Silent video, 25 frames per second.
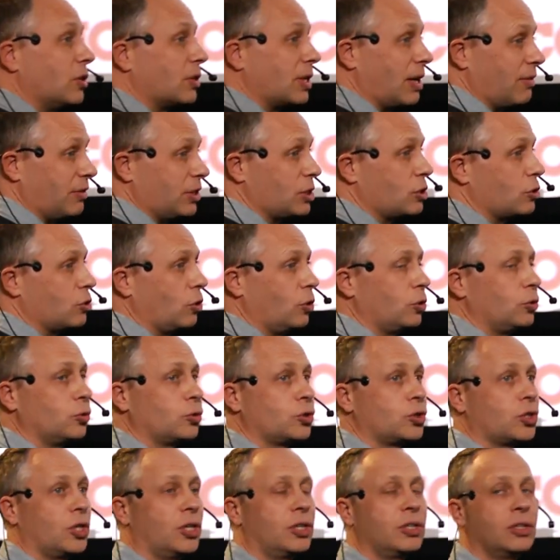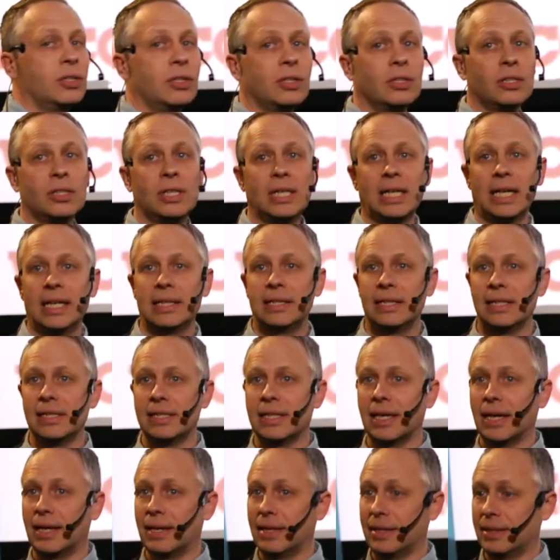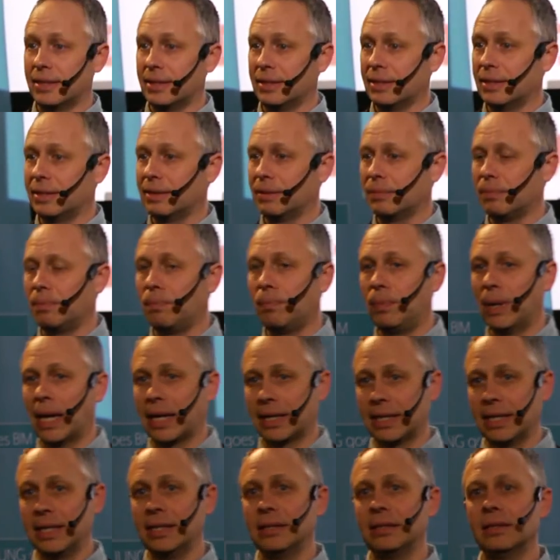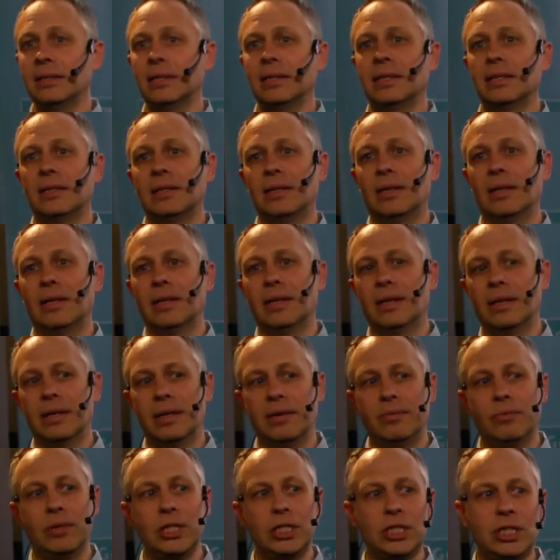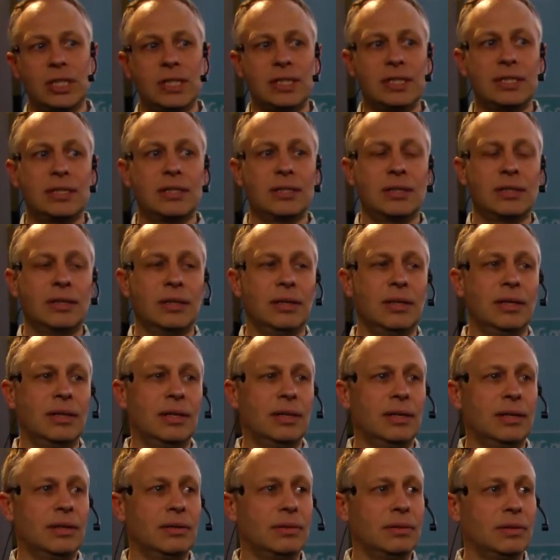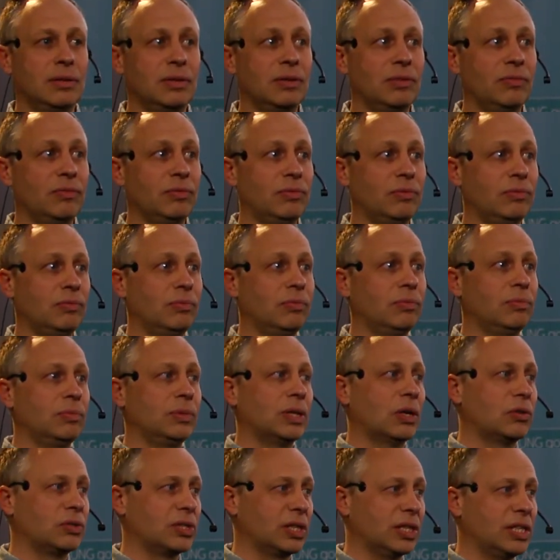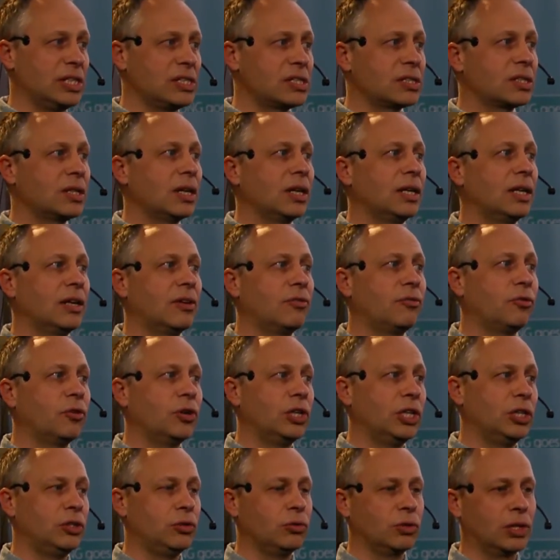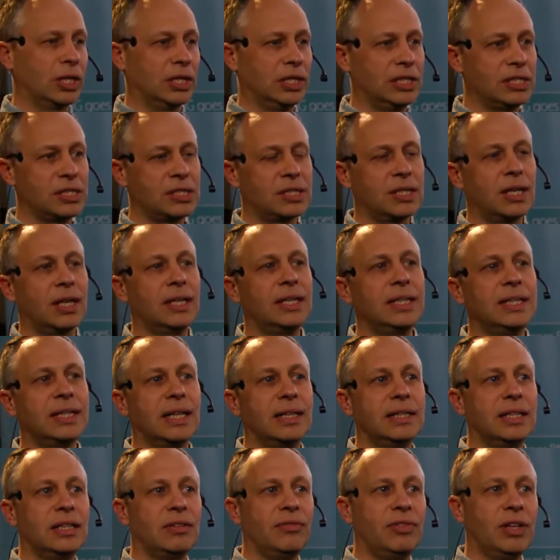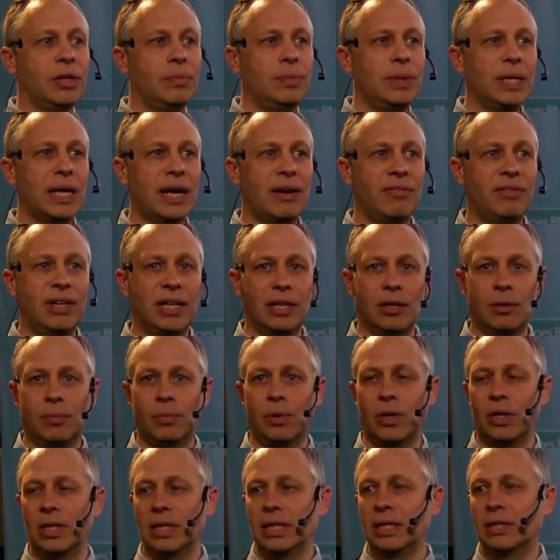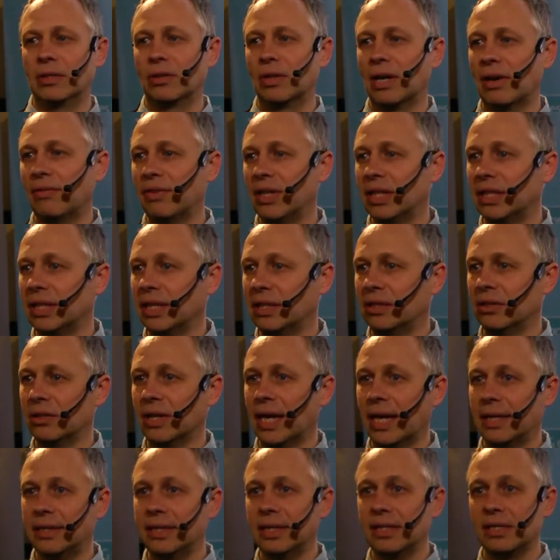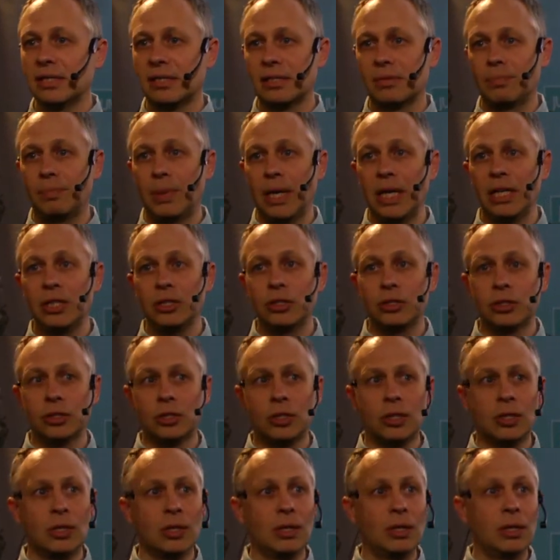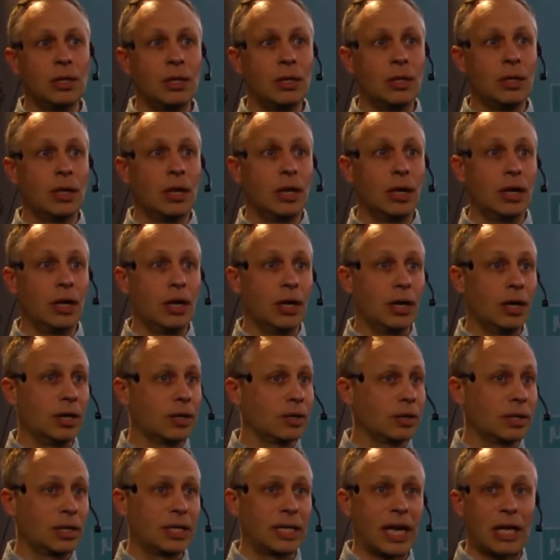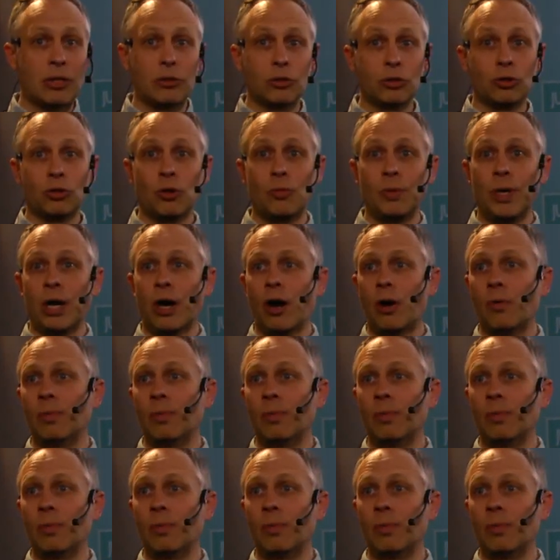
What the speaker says: the Revit solution. It is a plugin, which is there is an installer for it. You can install it, and it will be available in Revit in the add-ins page. Can you show me how